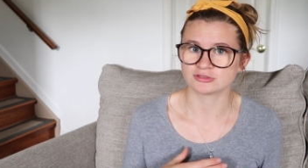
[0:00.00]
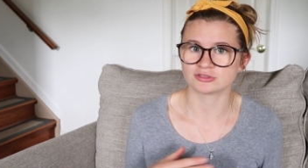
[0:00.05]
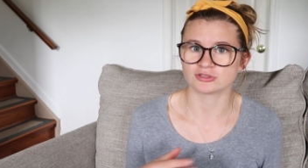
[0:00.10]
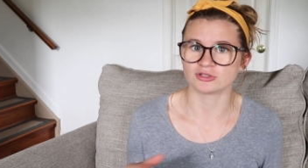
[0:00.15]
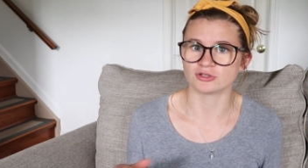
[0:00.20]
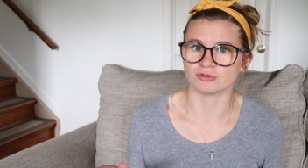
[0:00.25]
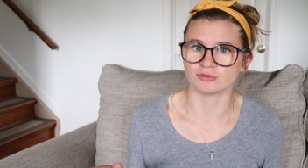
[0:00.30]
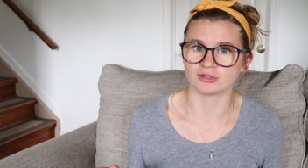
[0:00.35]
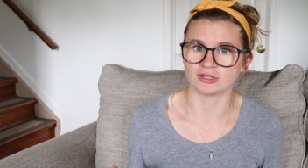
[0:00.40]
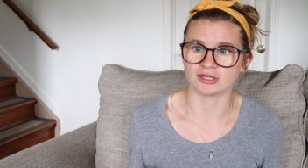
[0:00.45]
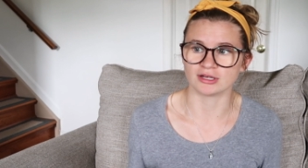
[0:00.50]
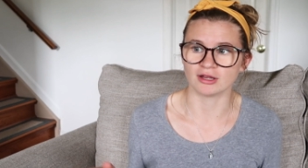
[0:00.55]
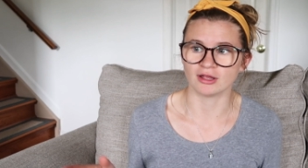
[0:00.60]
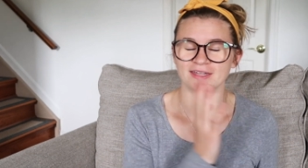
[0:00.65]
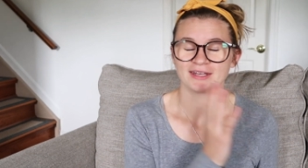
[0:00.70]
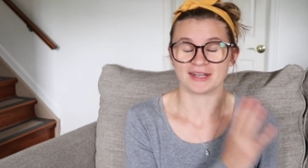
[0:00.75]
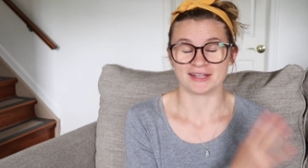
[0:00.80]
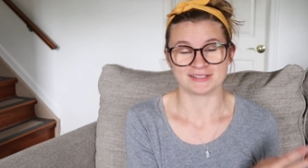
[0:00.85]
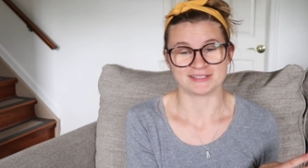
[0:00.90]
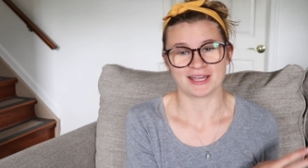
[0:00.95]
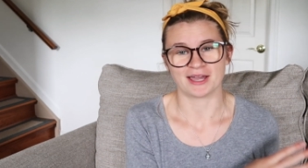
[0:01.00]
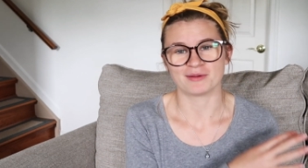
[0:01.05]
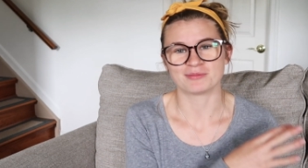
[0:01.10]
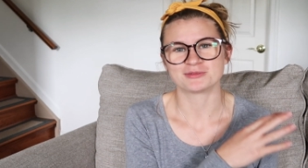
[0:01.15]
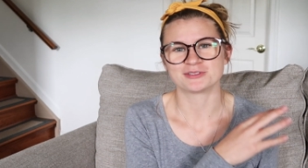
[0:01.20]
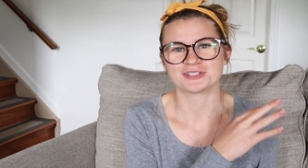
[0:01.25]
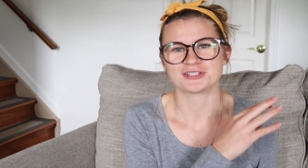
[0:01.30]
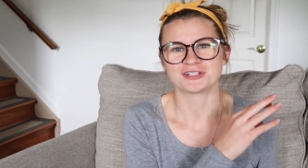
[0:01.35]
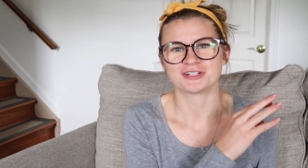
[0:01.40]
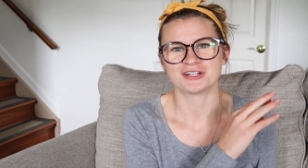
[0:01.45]
So you need an
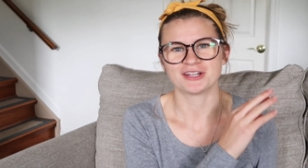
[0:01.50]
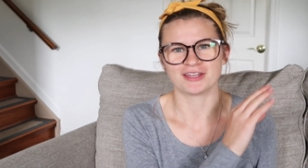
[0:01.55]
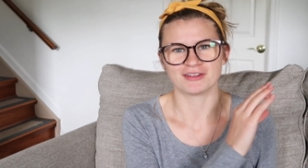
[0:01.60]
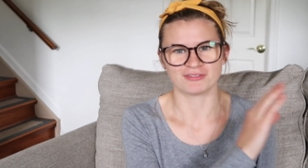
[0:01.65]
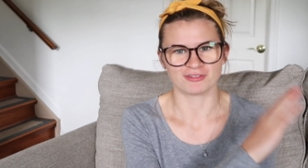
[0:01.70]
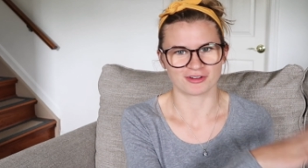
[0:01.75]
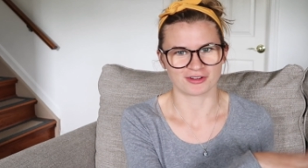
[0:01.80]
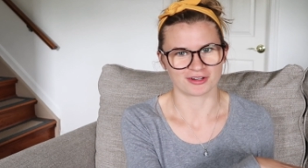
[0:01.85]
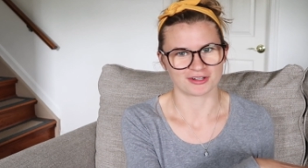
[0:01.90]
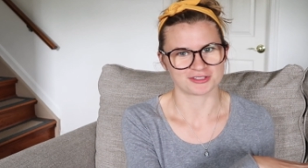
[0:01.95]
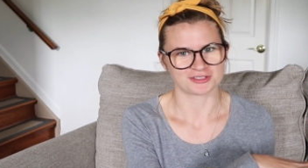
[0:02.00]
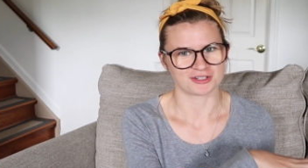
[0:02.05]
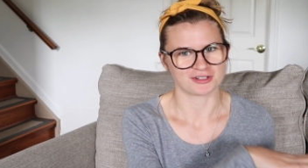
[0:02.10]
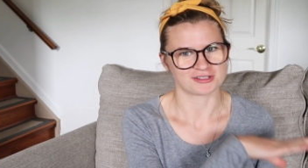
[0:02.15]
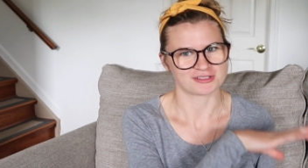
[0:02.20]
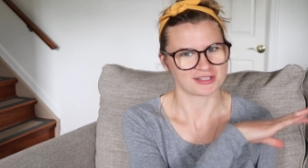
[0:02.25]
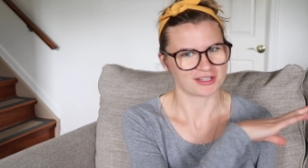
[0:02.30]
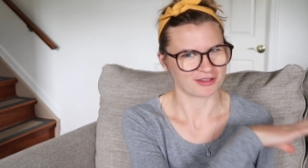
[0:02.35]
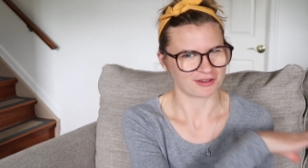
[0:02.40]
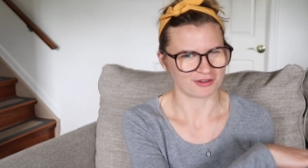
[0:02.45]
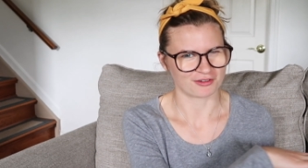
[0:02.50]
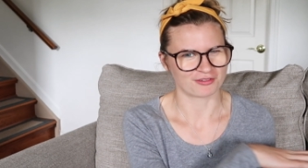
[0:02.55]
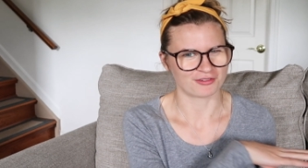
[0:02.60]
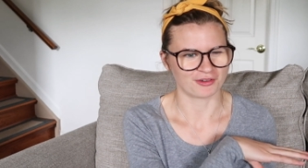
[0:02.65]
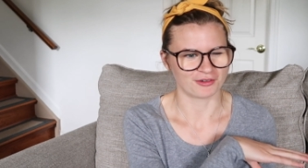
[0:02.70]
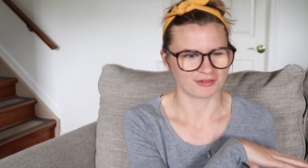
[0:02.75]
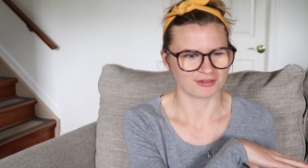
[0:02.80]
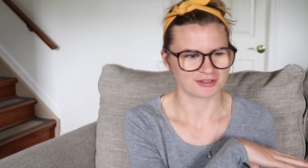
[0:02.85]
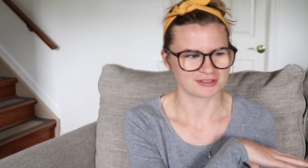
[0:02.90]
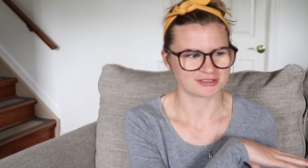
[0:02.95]
adapter if you're going to charge like your
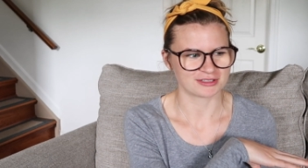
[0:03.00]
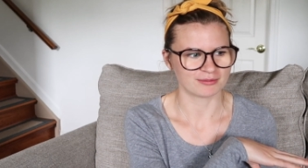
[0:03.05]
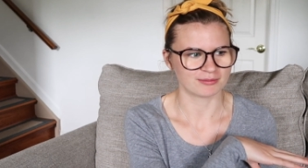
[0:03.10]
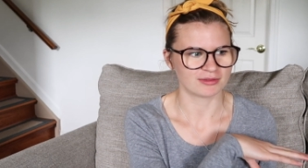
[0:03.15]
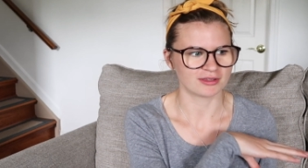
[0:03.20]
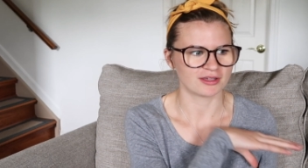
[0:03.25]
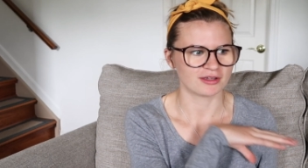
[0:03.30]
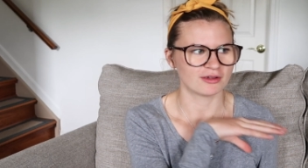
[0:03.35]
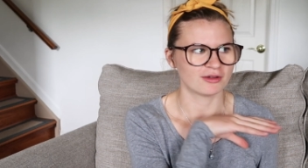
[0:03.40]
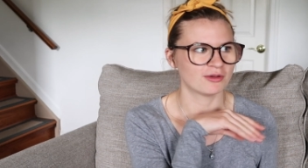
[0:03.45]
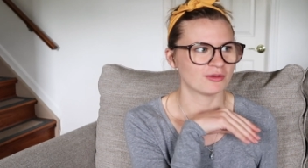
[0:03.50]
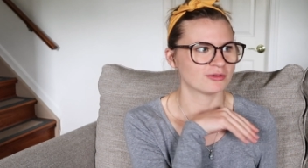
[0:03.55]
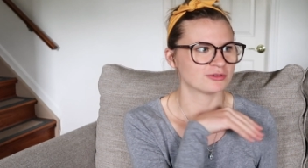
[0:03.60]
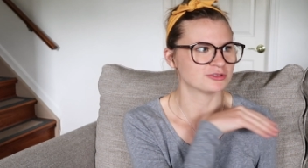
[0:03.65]
phone or something